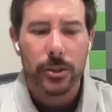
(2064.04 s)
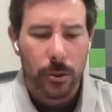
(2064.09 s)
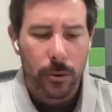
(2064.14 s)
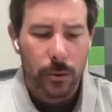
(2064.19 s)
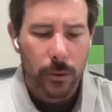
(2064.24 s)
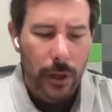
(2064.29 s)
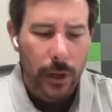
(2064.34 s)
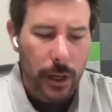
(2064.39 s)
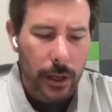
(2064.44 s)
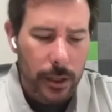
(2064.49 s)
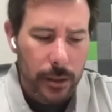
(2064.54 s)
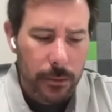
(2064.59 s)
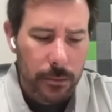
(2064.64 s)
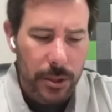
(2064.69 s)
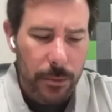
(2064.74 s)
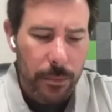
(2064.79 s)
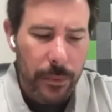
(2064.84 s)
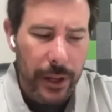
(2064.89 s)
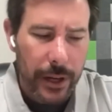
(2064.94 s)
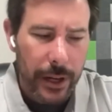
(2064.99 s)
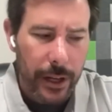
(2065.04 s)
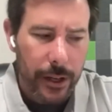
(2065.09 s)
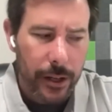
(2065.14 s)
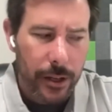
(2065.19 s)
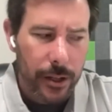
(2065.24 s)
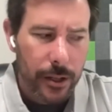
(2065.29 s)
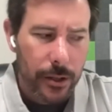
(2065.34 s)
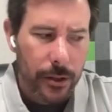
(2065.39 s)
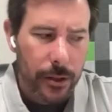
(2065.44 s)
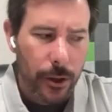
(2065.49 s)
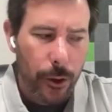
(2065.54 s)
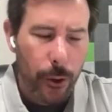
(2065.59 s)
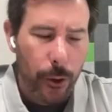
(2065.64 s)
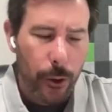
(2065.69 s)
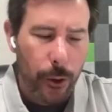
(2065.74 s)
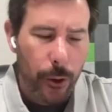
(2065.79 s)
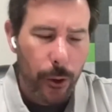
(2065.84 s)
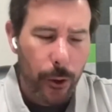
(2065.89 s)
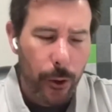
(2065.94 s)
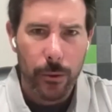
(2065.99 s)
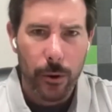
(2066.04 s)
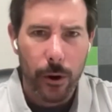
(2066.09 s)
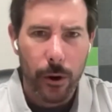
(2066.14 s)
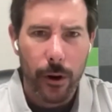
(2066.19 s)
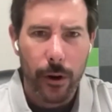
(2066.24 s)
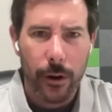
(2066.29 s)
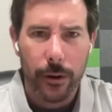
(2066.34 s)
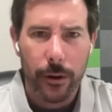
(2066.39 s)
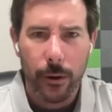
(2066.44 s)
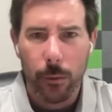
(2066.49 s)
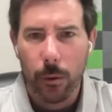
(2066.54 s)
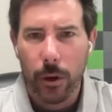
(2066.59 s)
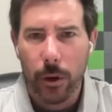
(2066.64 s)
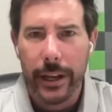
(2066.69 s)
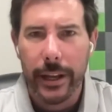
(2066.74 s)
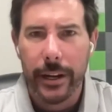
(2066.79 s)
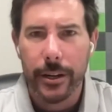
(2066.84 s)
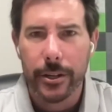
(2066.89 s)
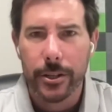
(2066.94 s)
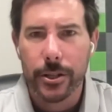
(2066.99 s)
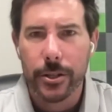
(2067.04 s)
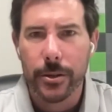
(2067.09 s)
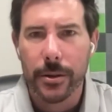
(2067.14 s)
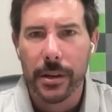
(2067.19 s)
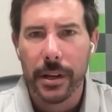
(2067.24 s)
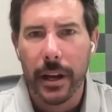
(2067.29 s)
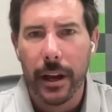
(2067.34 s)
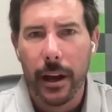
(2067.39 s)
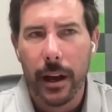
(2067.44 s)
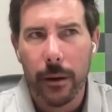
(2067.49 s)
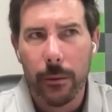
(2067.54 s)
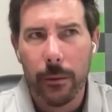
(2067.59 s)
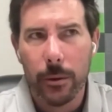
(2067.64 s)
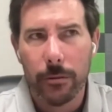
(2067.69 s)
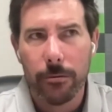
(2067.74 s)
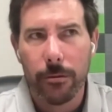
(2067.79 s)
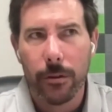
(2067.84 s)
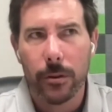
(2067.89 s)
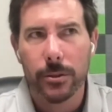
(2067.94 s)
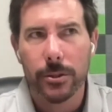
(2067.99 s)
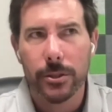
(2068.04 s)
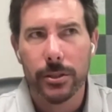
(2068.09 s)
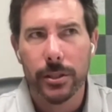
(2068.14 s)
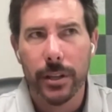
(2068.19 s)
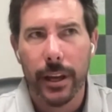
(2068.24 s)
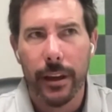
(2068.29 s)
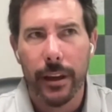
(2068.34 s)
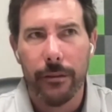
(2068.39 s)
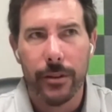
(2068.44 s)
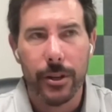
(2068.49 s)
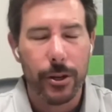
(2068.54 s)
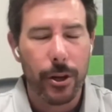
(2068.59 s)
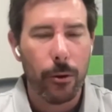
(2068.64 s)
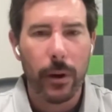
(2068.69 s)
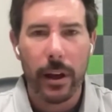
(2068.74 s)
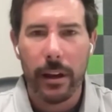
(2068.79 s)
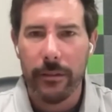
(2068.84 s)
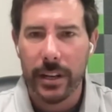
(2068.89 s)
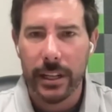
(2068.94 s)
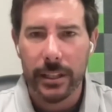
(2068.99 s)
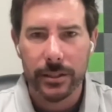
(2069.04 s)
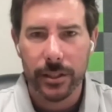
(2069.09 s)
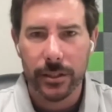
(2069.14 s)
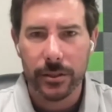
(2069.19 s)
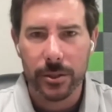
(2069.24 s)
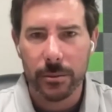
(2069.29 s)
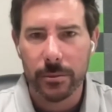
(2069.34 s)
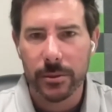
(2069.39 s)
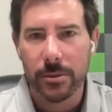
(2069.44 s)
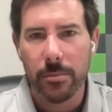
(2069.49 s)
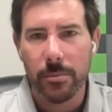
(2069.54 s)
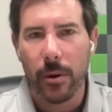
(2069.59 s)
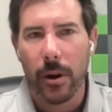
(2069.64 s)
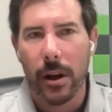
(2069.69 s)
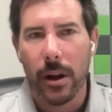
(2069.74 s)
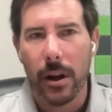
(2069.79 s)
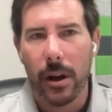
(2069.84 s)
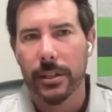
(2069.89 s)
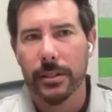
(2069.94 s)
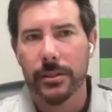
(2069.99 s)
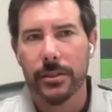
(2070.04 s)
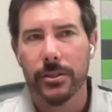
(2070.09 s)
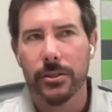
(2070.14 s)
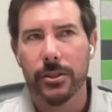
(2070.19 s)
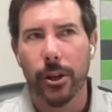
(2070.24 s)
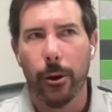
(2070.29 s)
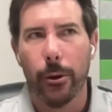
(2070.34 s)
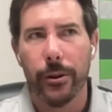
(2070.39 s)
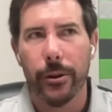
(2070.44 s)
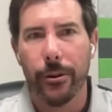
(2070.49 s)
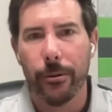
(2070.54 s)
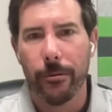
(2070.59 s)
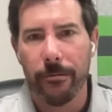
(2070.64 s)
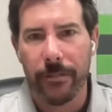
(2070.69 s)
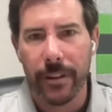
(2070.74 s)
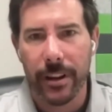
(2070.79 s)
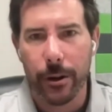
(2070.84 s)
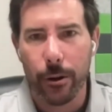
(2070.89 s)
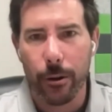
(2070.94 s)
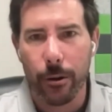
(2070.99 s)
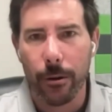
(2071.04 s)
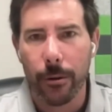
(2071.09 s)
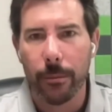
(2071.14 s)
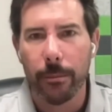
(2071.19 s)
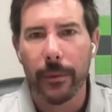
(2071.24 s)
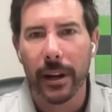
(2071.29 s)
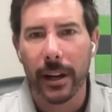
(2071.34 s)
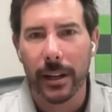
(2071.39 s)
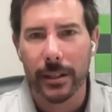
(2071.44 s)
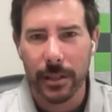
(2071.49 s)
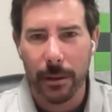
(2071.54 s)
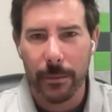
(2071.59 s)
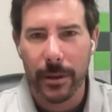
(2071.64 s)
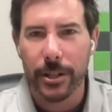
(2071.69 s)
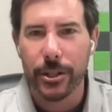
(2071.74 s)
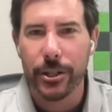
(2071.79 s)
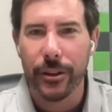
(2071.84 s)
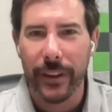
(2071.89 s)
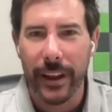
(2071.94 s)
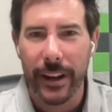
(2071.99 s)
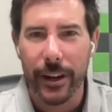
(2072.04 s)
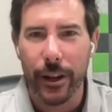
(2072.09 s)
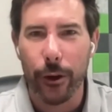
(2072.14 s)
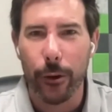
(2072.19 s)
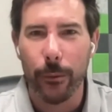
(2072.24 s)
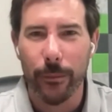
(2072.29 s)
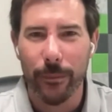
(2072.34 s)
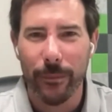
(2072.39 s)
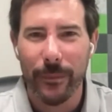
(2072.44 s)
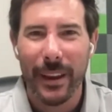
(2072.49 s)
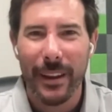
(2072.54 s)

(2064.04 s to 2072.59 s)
So um, depending on who you are or what industry, I would first say, if you don't have any systems and processes, go to your vendor, because I bet you they do.